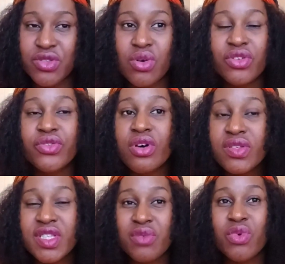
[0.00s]
So on
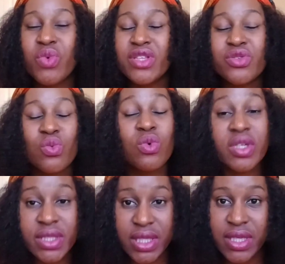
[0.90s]
Thursday, we went to
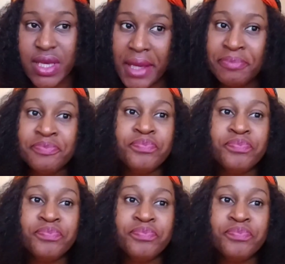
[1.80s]
one daycare.